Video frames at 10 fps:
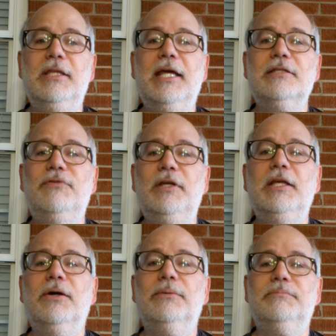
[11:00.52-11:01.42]
you in the next
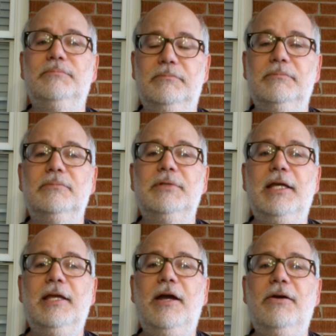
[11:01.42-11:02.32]
video.
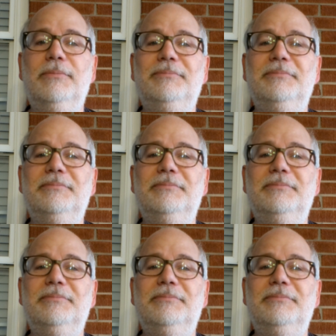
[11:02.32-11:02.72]
Take care.